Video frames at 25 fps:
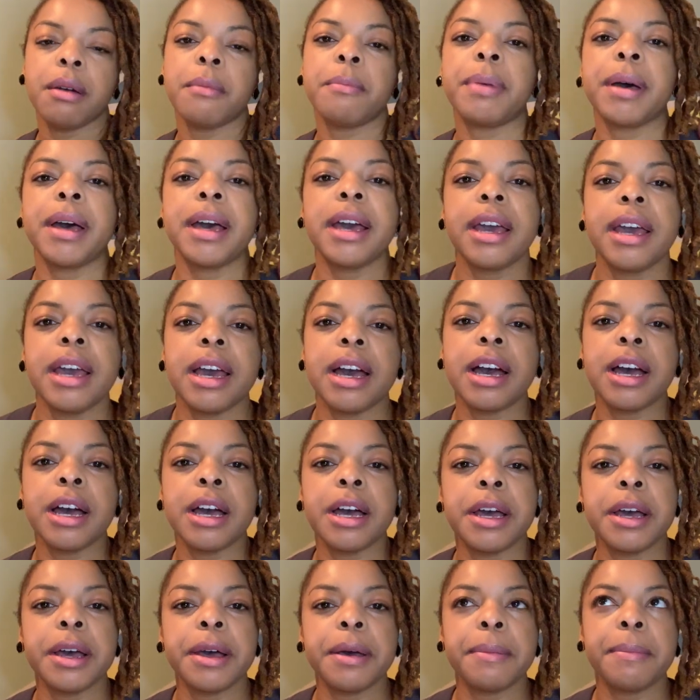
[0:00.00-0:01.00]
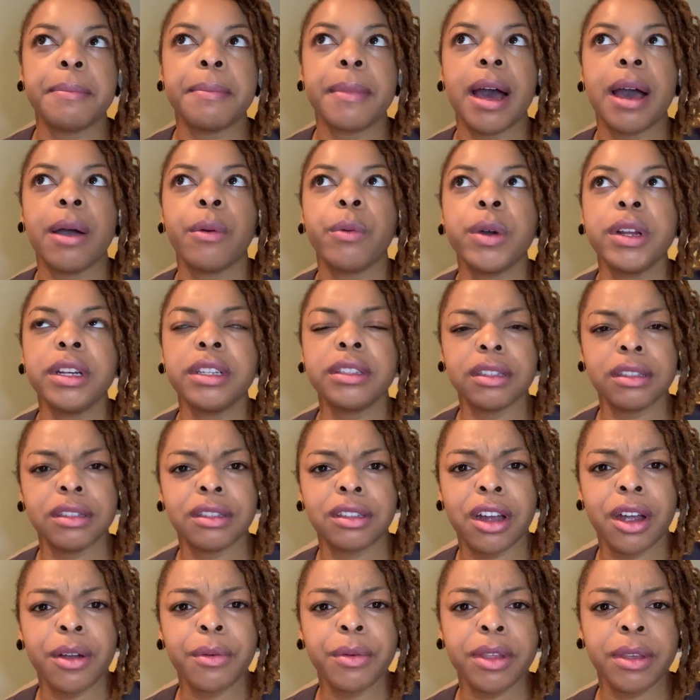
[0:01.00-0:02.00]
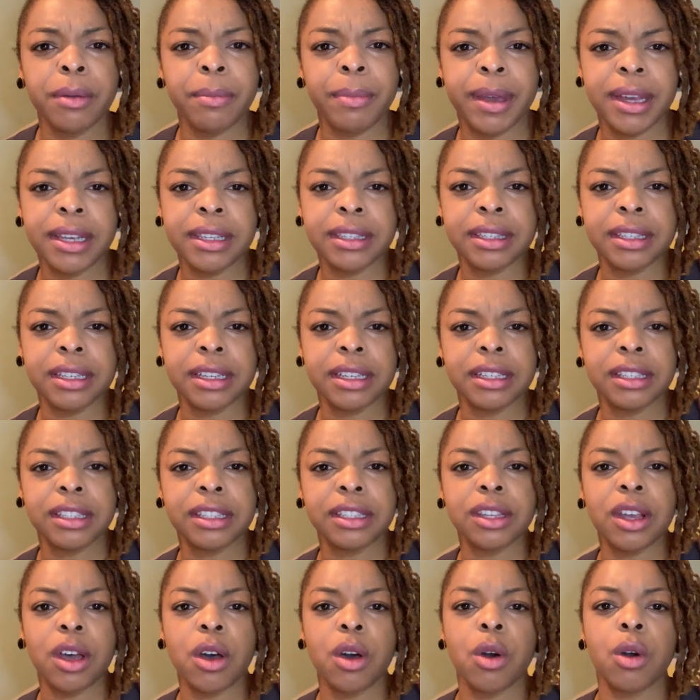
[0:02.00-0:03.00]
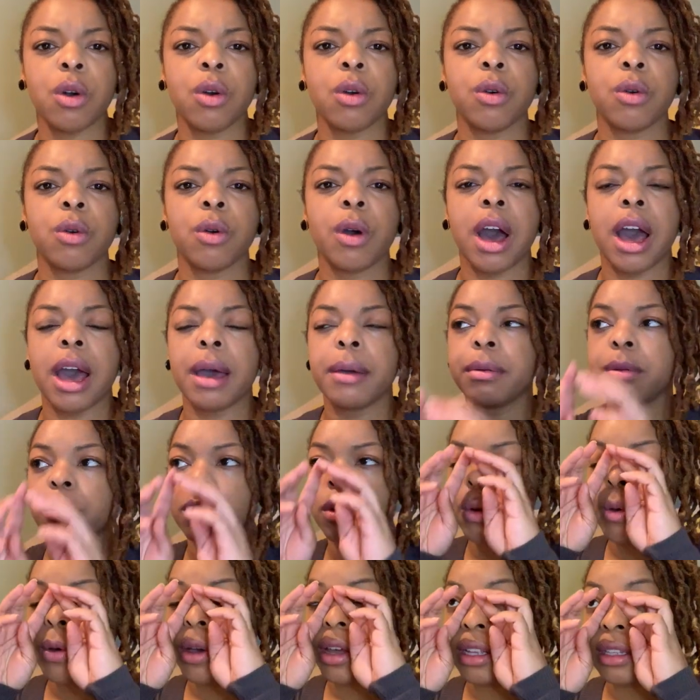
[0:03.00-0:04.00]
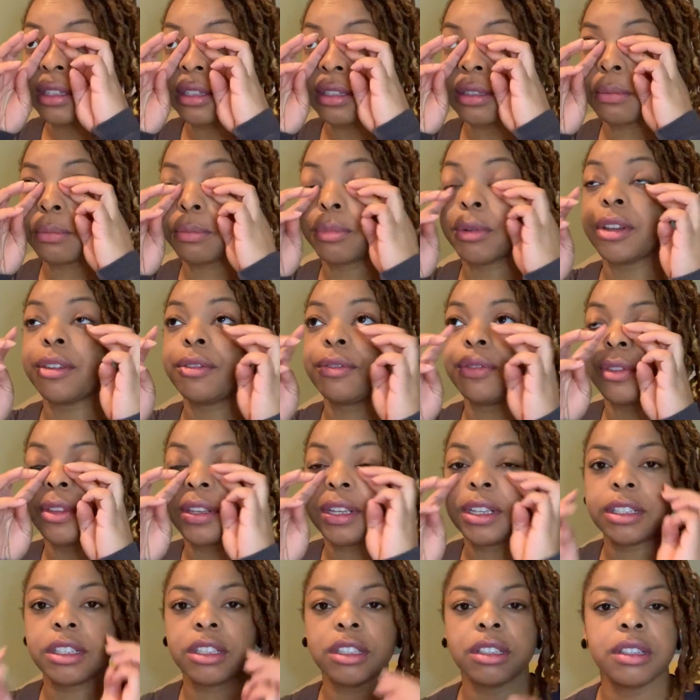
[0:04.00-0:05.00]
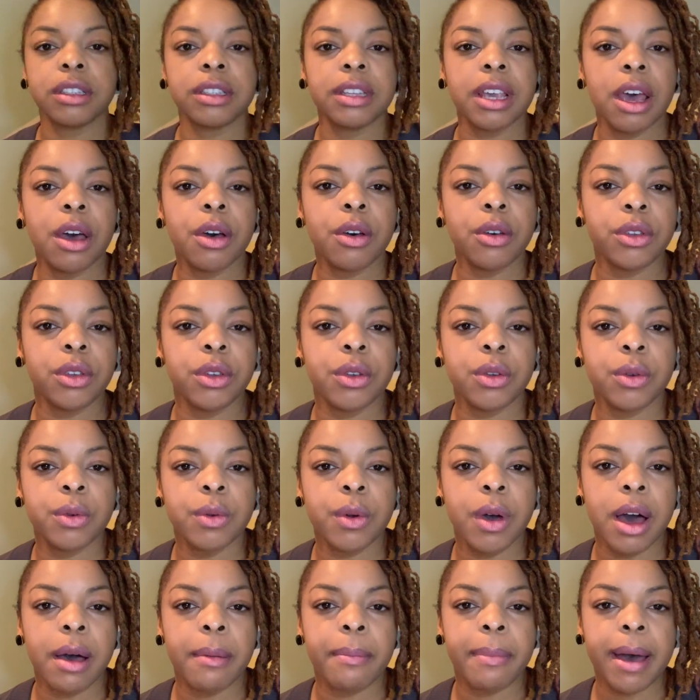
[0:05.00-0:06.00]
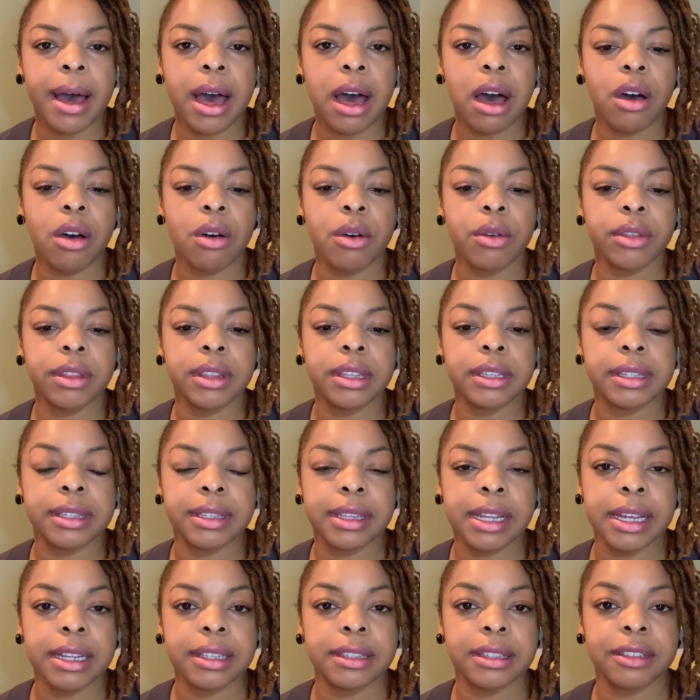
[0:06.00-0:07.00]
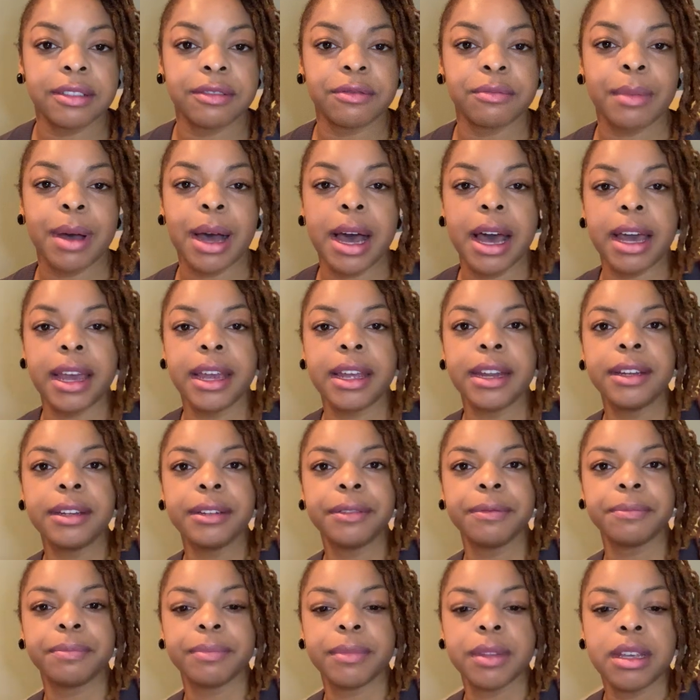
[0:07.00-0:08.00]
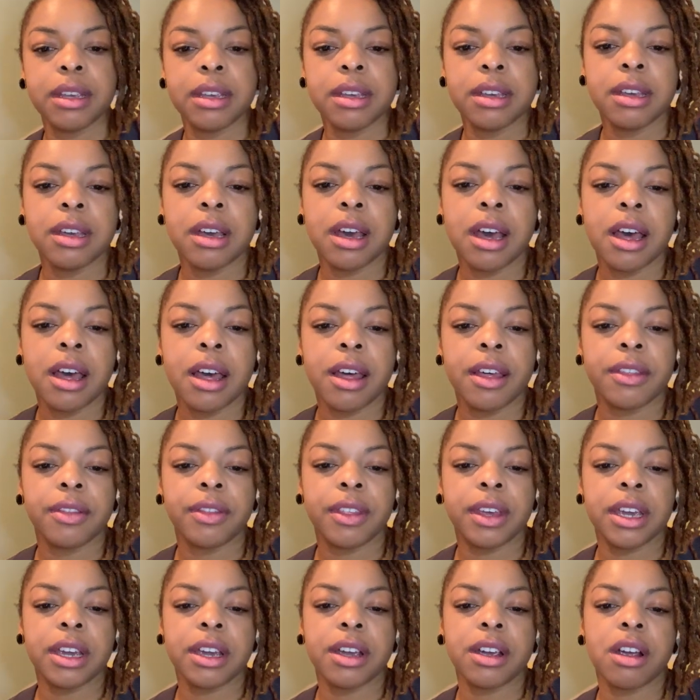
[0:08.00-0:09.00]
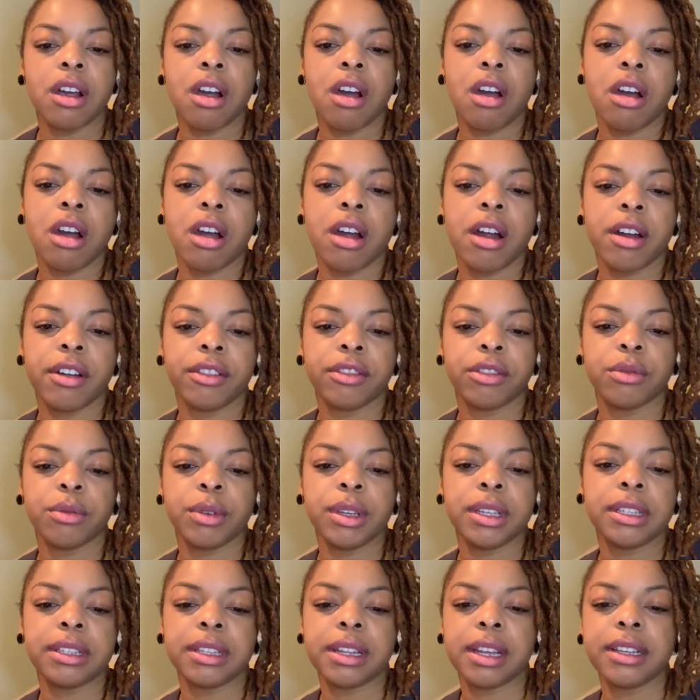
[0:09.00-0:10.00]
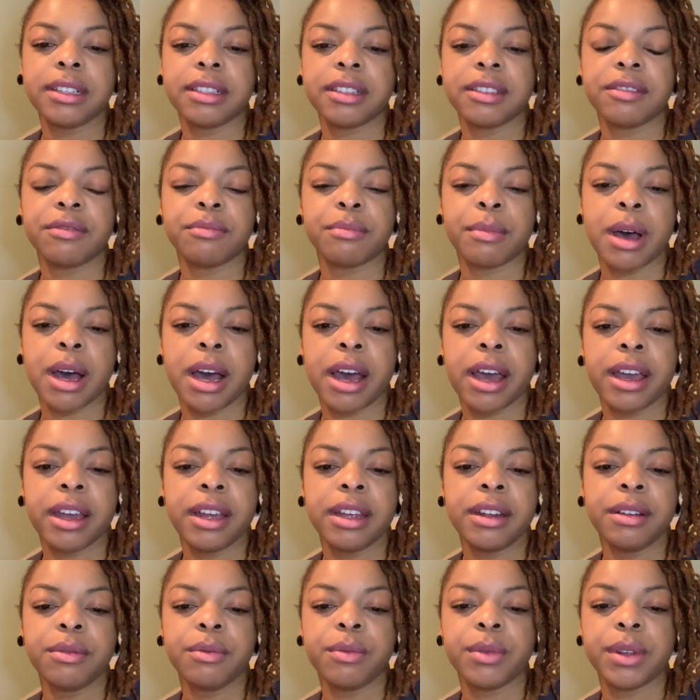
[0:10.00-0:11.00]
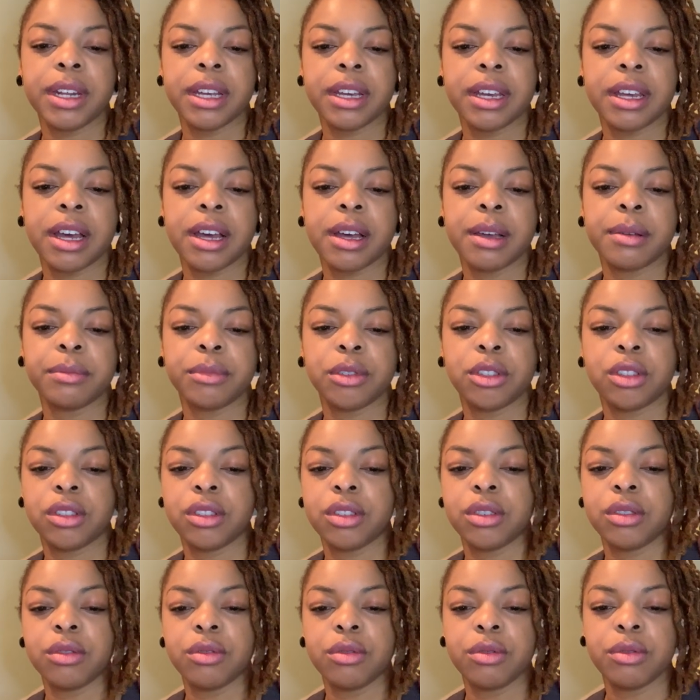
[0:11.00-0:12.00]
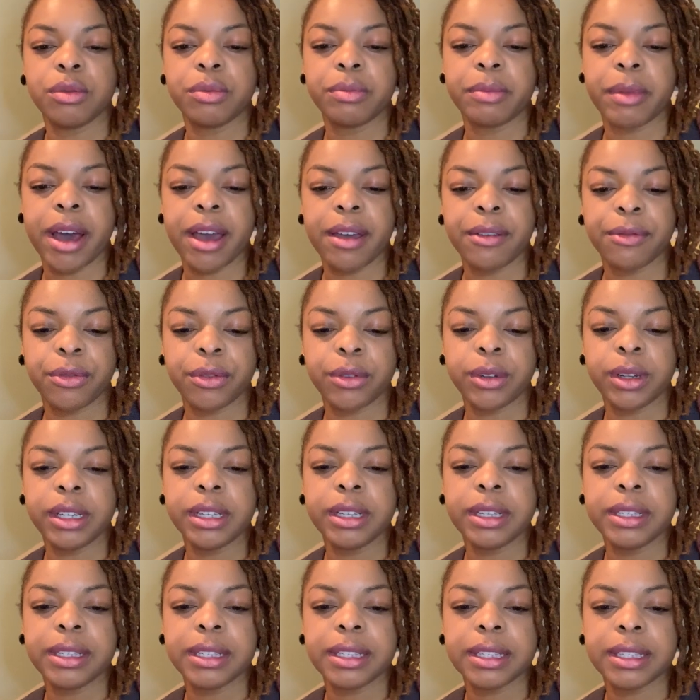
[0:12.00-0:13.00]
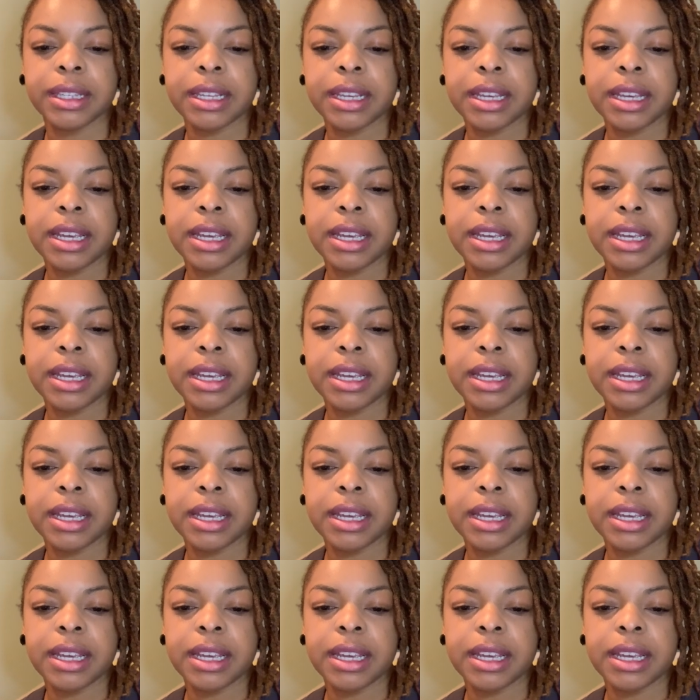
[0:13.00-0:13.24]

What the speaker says: But I wanted to start with the basics. So I'm going to briefly just tell you about the states of mind. There are 3 states of mind when it comes to mindfulness.